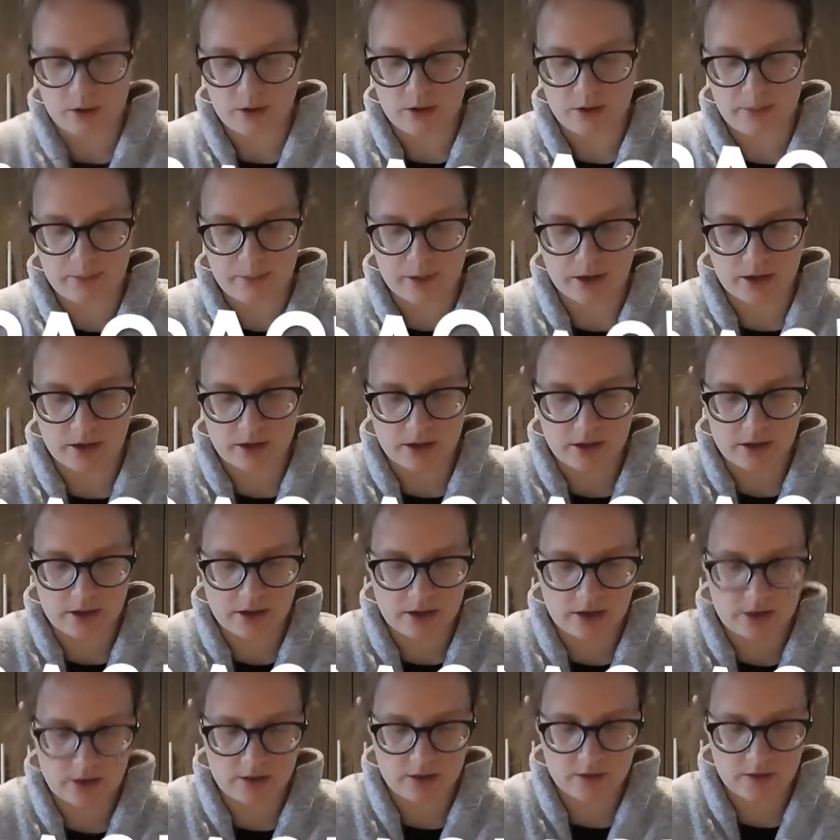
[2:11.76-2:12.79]
all the butter on
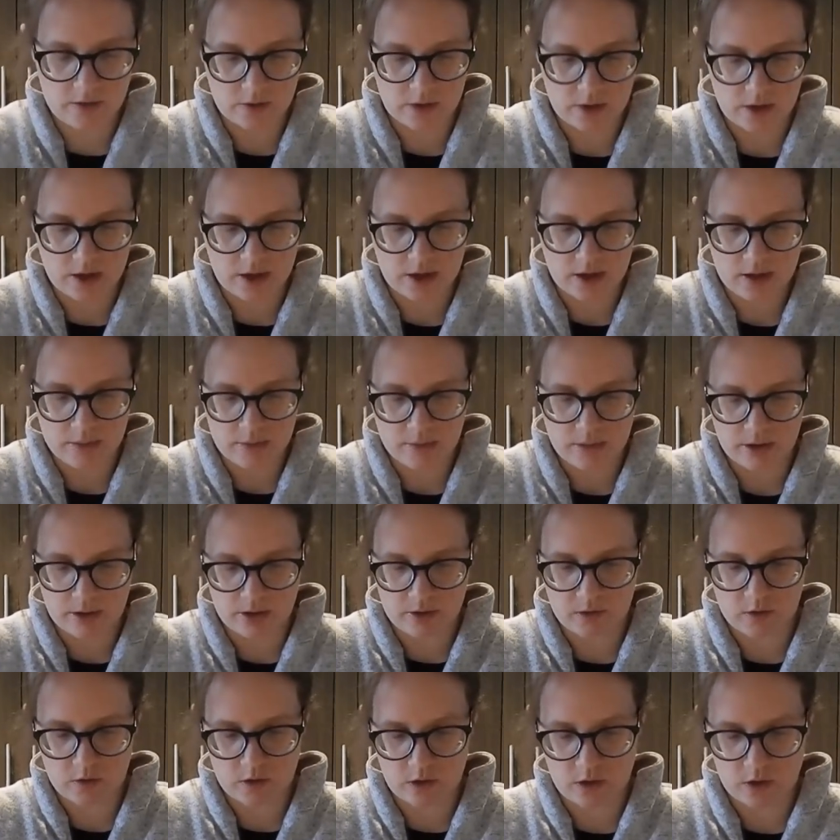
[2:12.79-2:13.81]
there. It's okay, butter
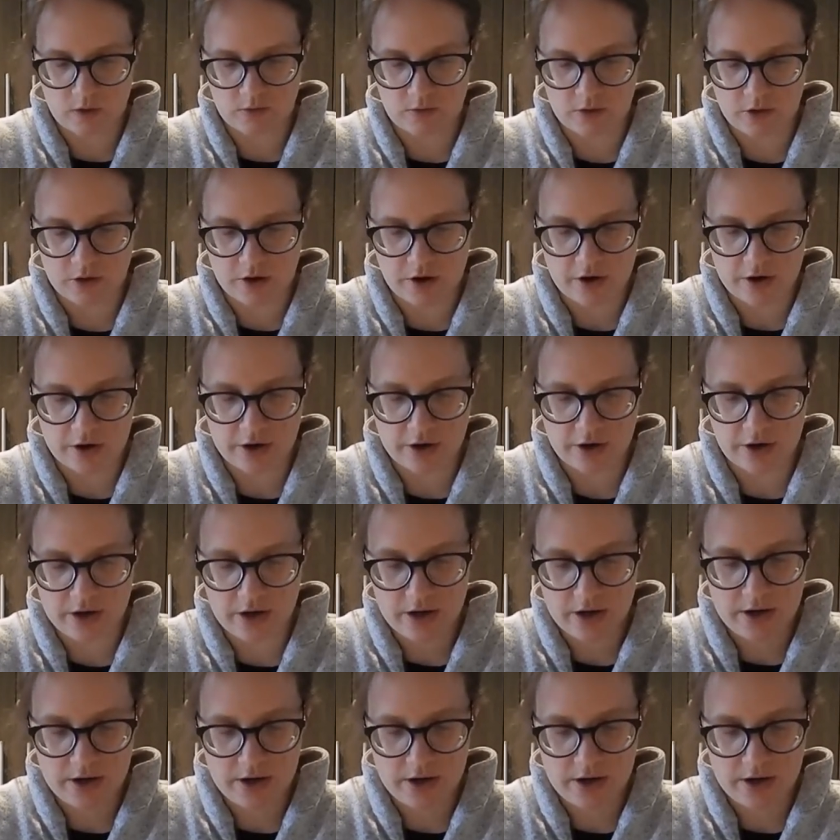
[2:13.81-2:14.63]
is good for the heart.